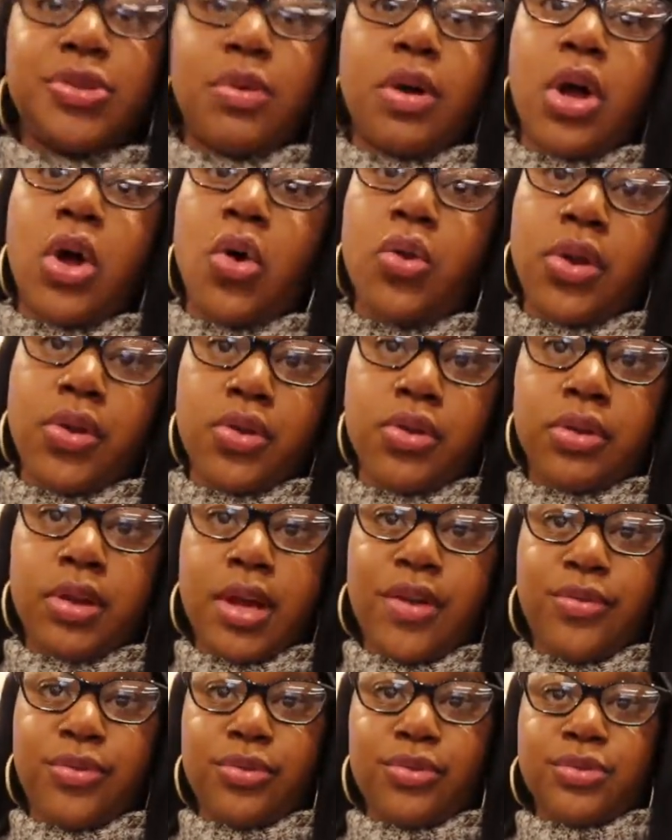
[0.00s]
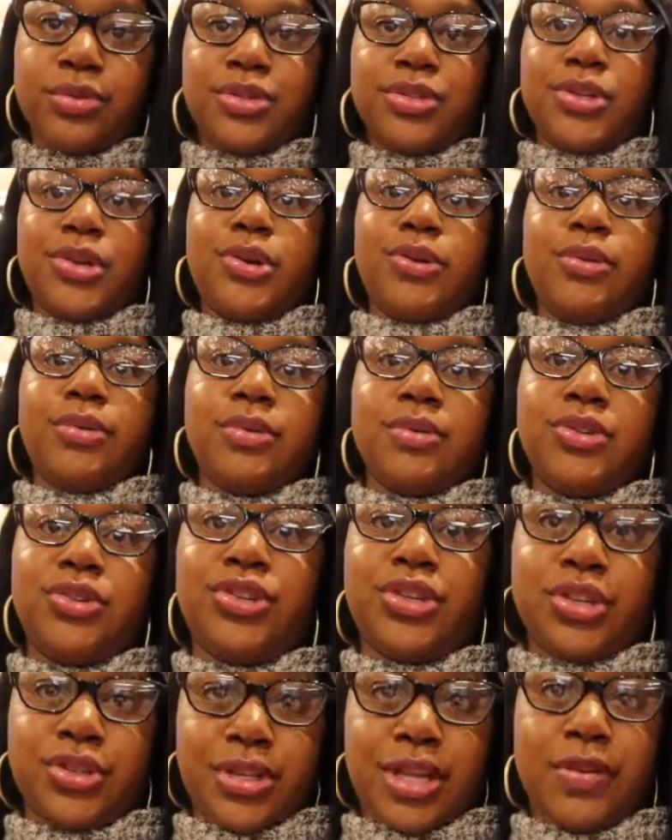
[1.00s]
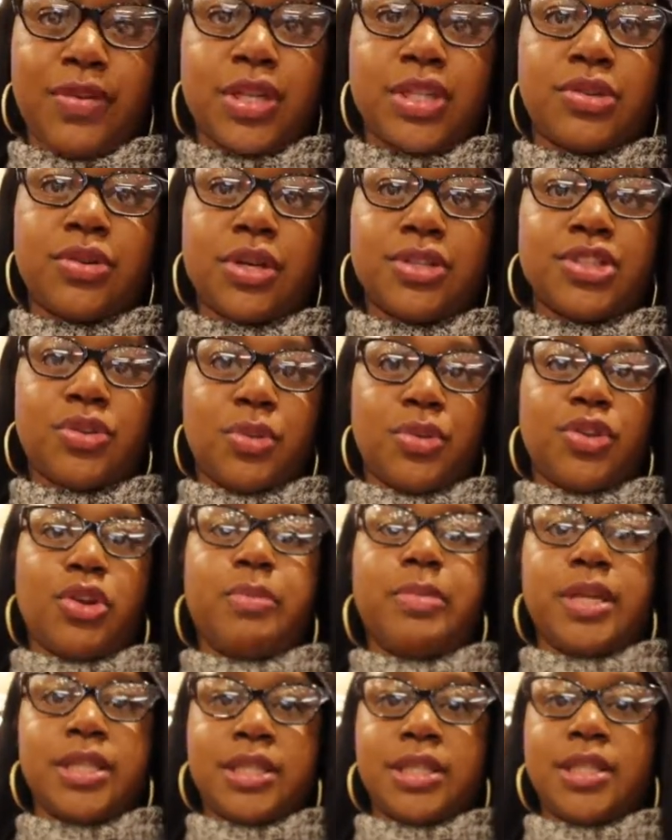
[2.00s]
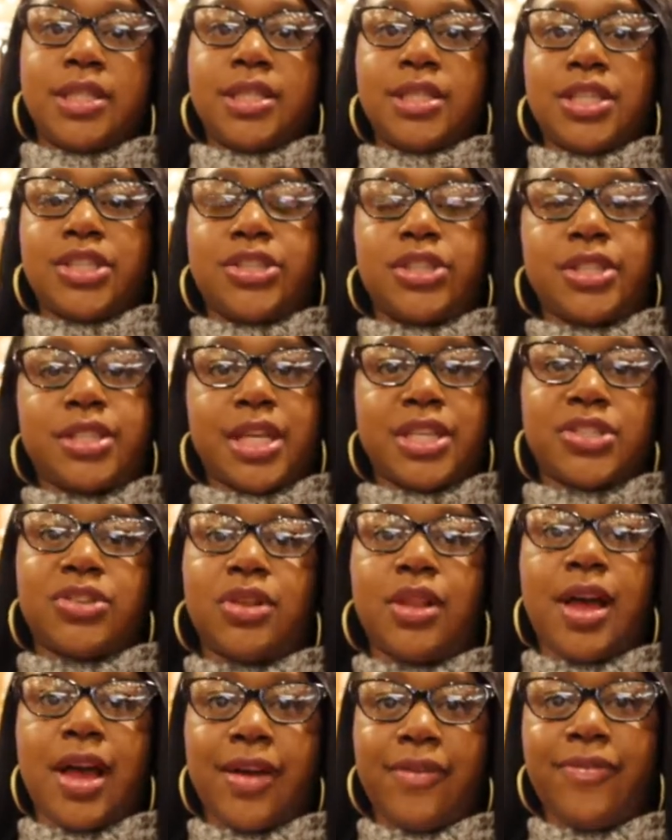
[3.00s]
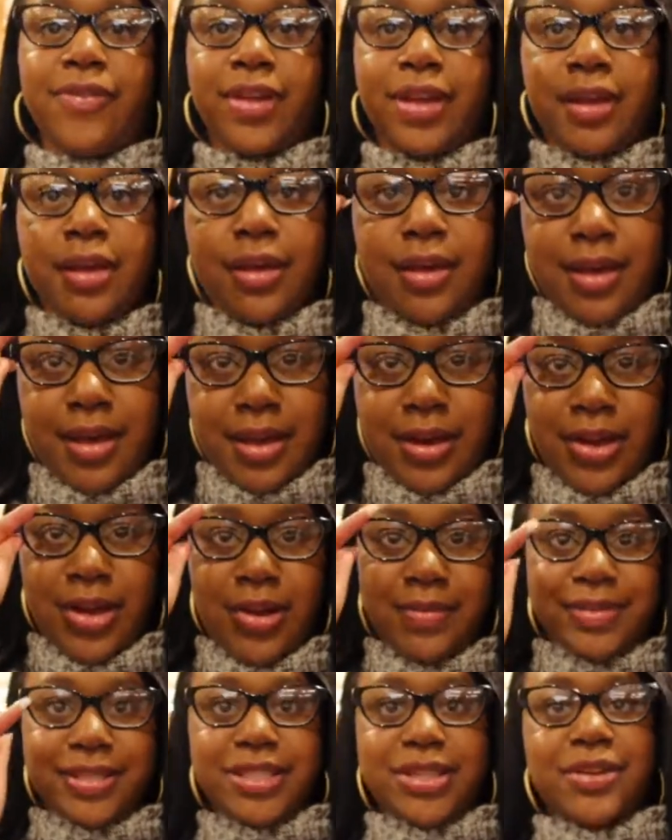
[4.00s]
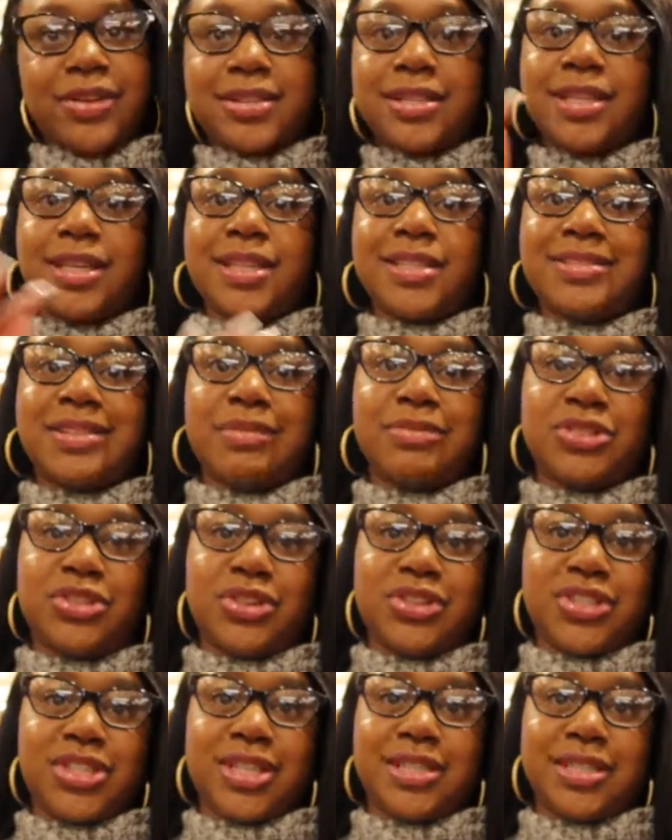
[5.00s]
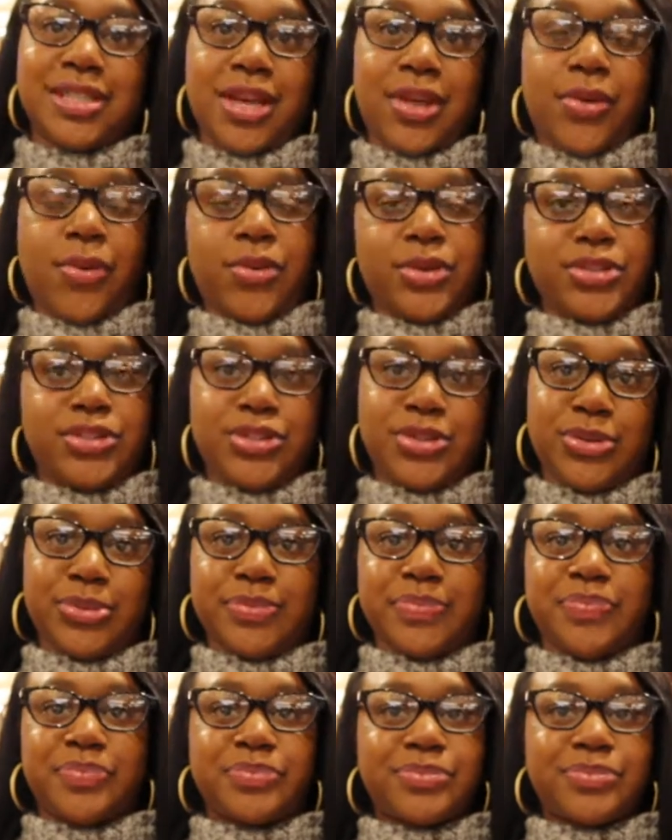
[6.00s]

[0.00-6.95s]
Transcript: to a whole nother level. So you can definitely trust her with your business because she takes her life and help seriously. So I'm sure she can take yours too.